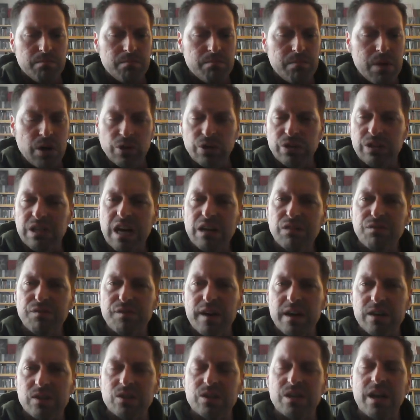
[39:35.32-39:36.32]
Maryland Death
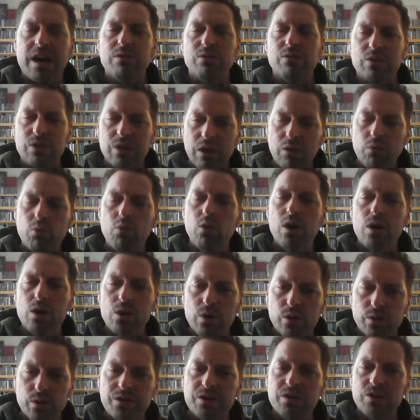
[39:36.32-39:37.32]
Fest, and I was like,
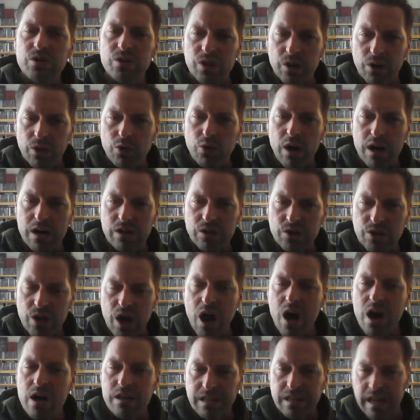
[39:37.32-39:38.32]
"Whoa, this is a great
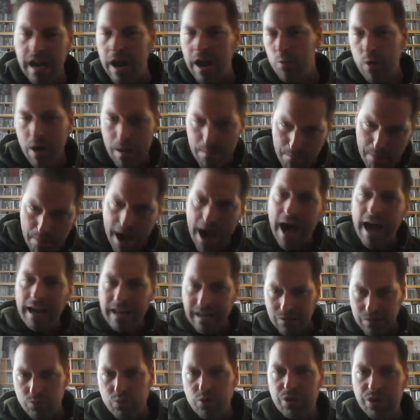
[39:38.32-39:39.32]
song!" And I went
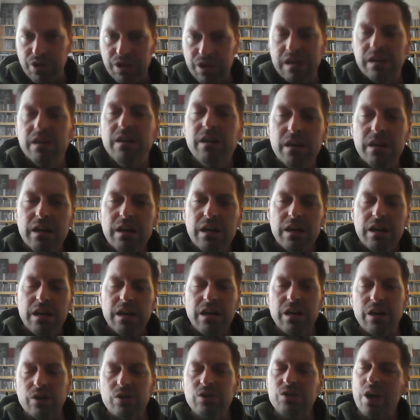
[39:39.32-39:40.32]
back and really,
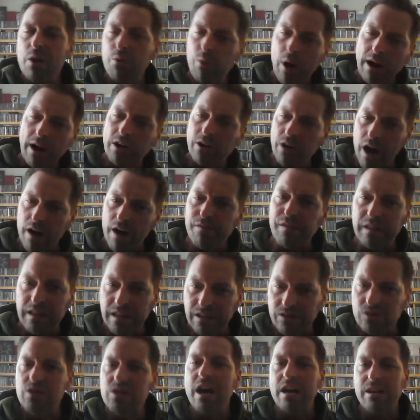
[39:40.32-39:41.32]
because that record often
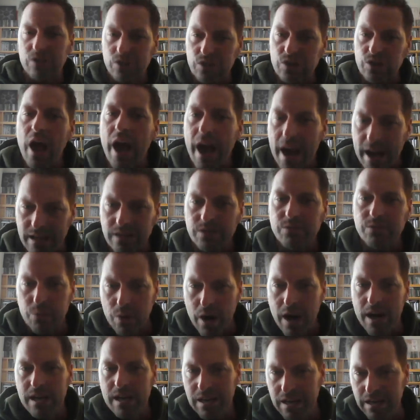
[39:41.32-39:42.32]
gets kind of slagged,
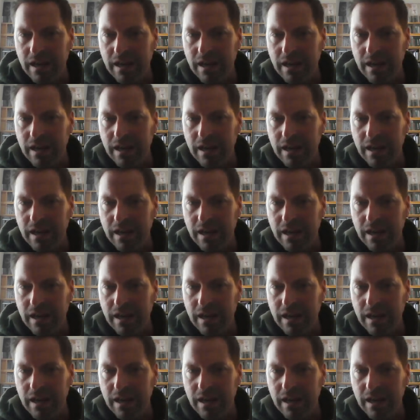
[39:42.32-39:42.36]
right?